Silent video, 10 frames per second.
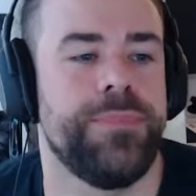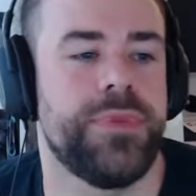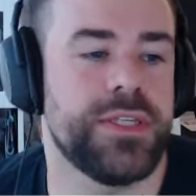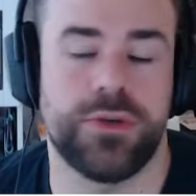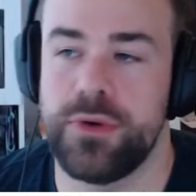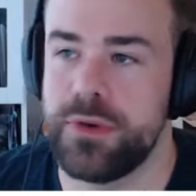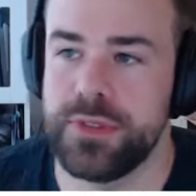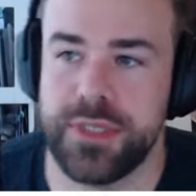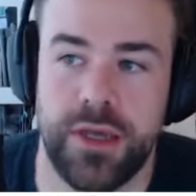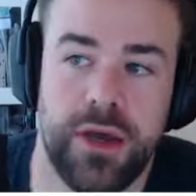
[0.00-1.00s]

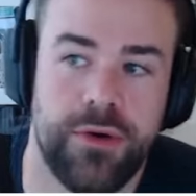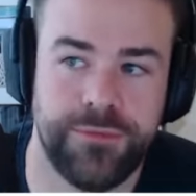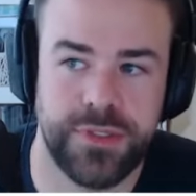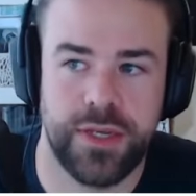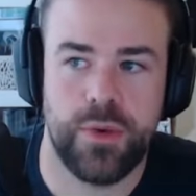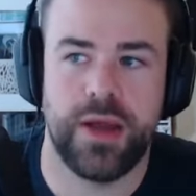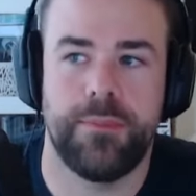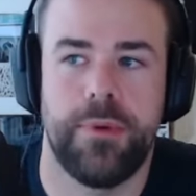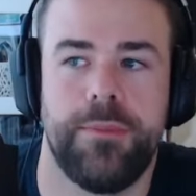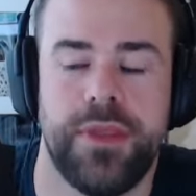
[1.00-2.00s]
Discords are obviously quite
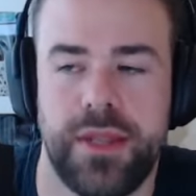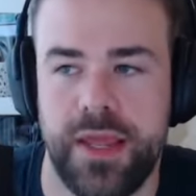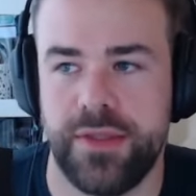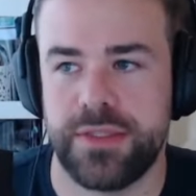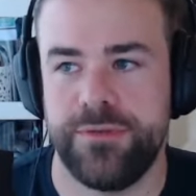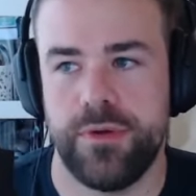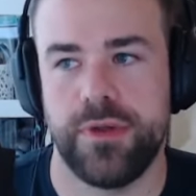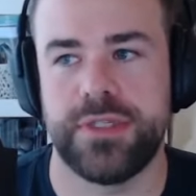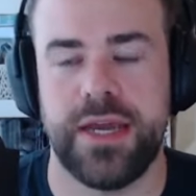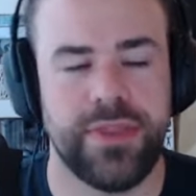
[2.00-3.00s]
popular now. There's a few of
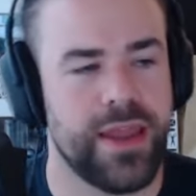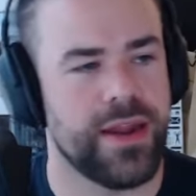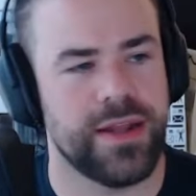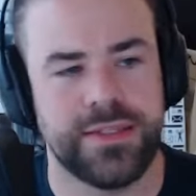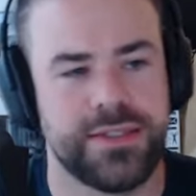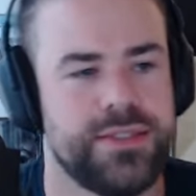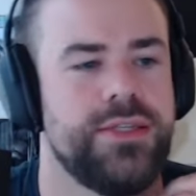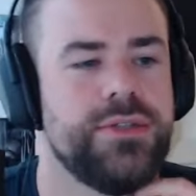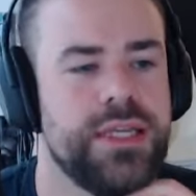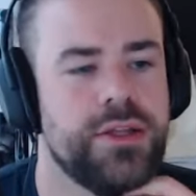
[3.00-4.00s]
those out there, and I
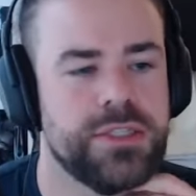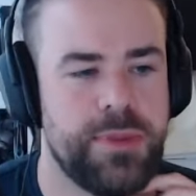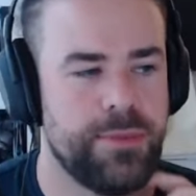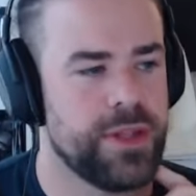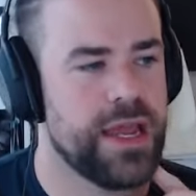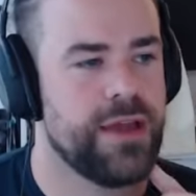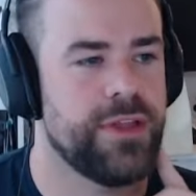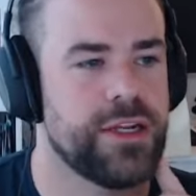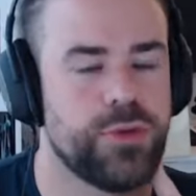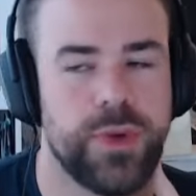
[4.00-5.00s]
still see lots of people that have
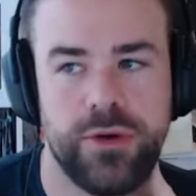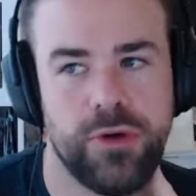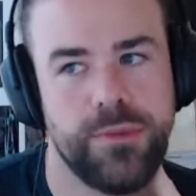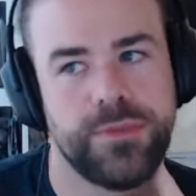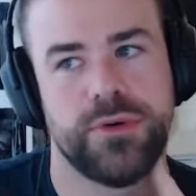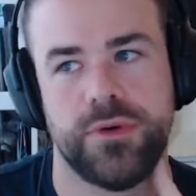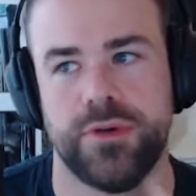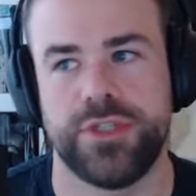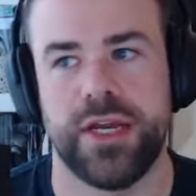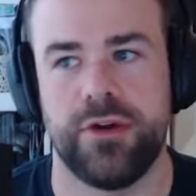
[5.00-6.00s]
like Twitter groups
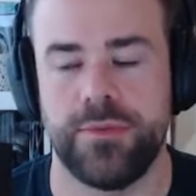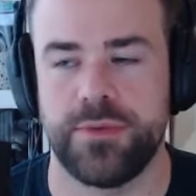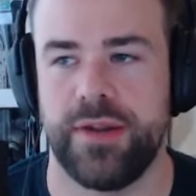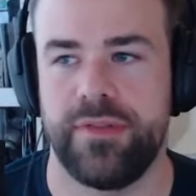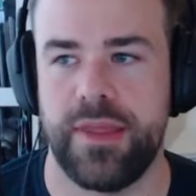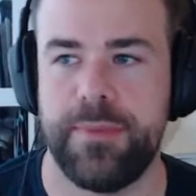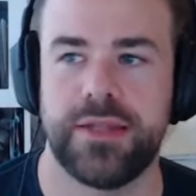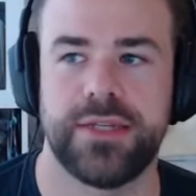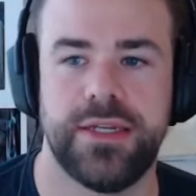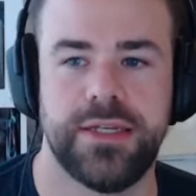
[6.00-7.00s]
or chat groups, whatever, they
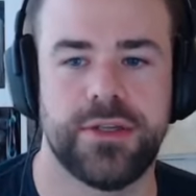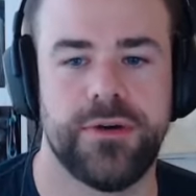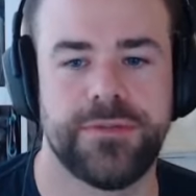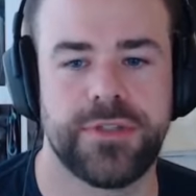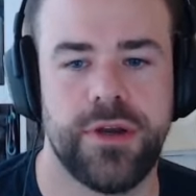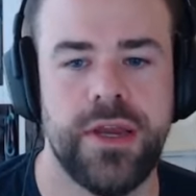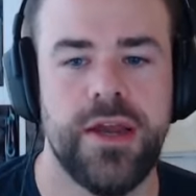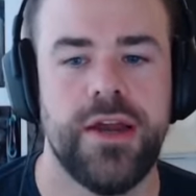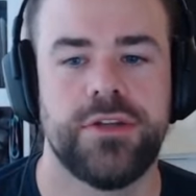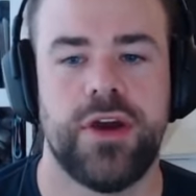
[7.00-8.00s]
bounce ideas off. So
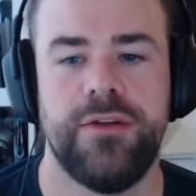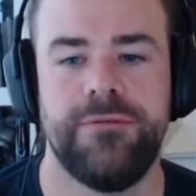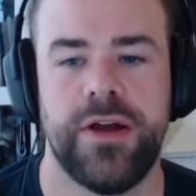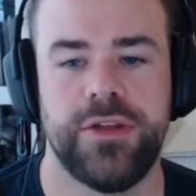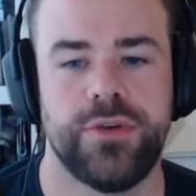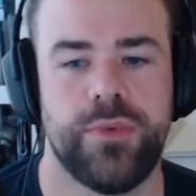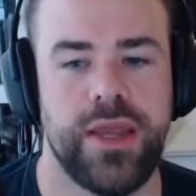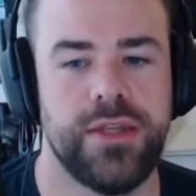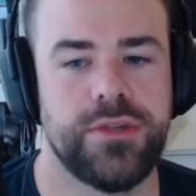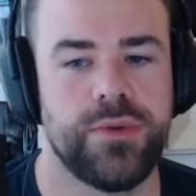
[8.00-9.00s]
try and find your
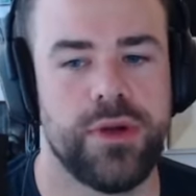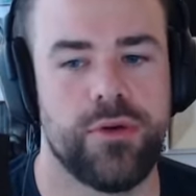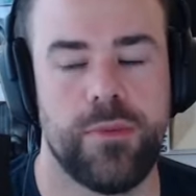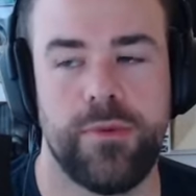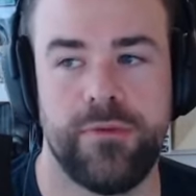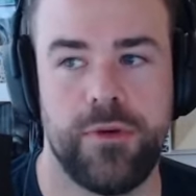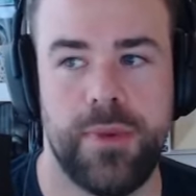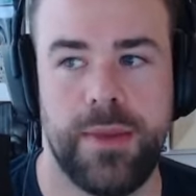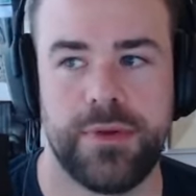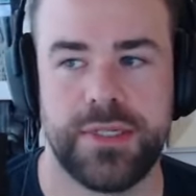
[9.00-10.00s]
way into a group of good
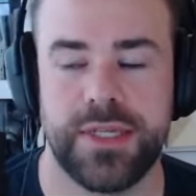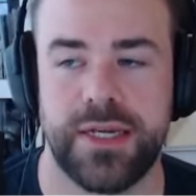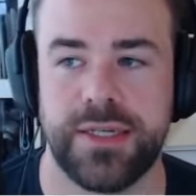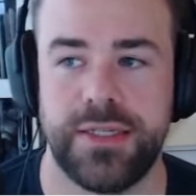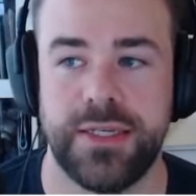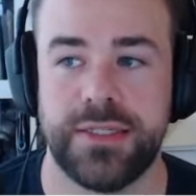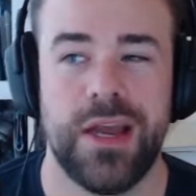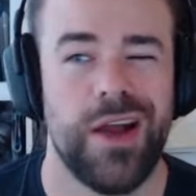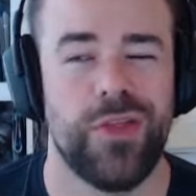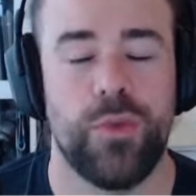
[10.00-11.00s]
people to discuss ideas.
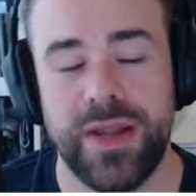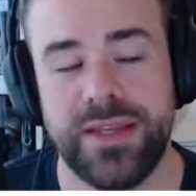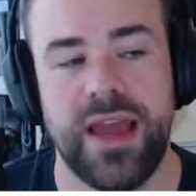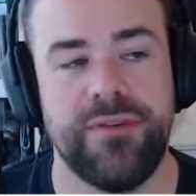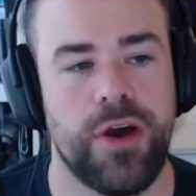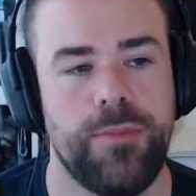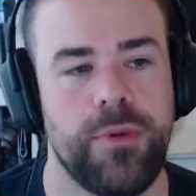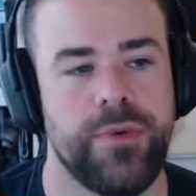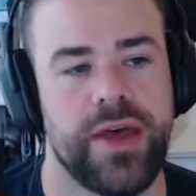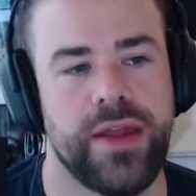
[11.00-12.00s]
The one caveat I'll
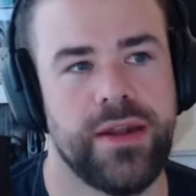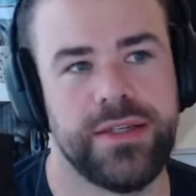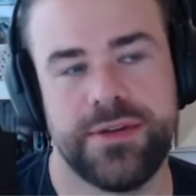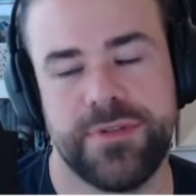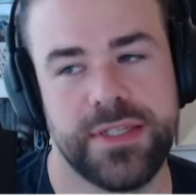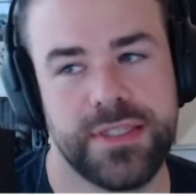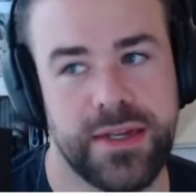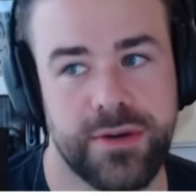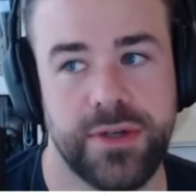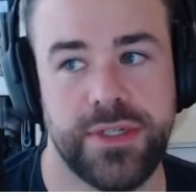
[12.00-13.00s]
put with that, and I definitely see it
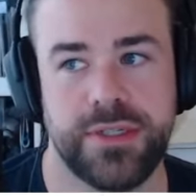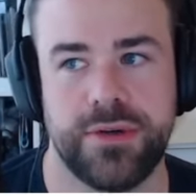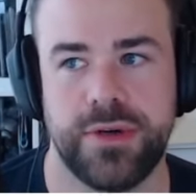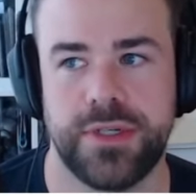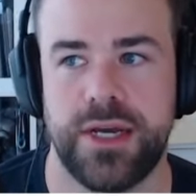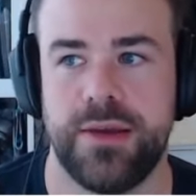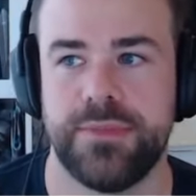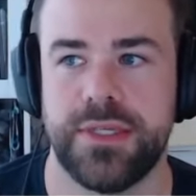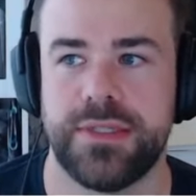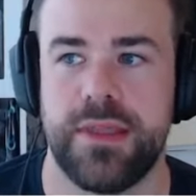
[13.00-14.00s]
in our own Discord at
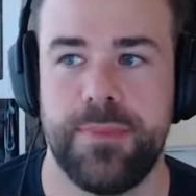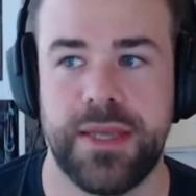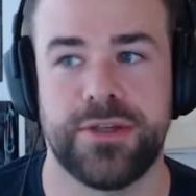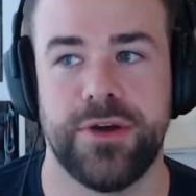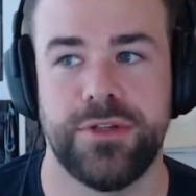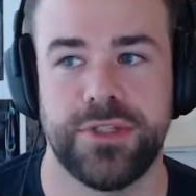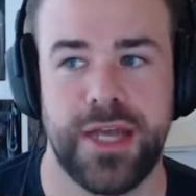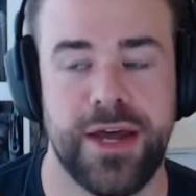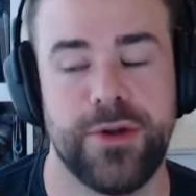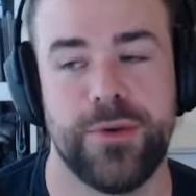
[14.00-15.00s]
times, is the best coaches
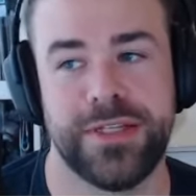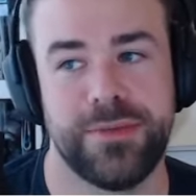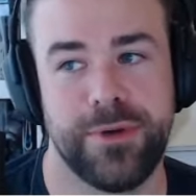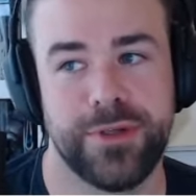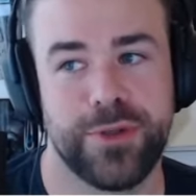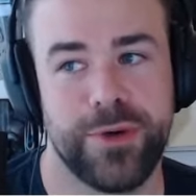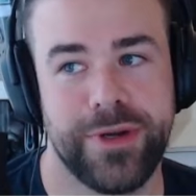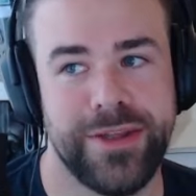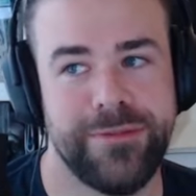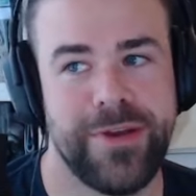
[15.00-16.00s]
aren't always the most
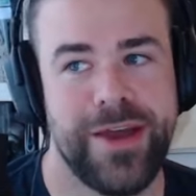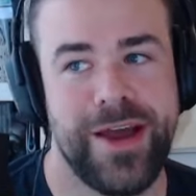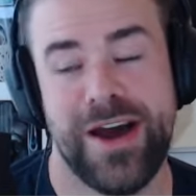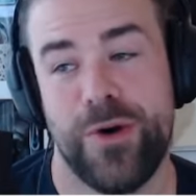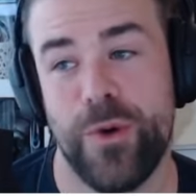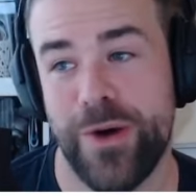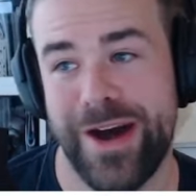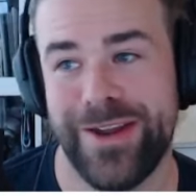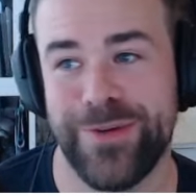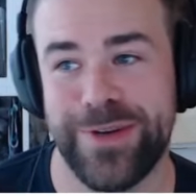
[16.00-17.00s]
talkative or
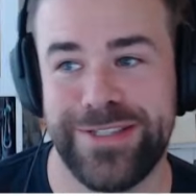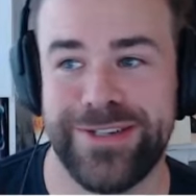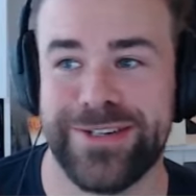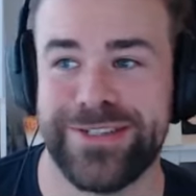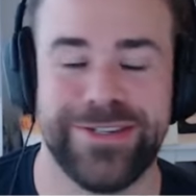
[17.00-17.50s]
aren't always serious.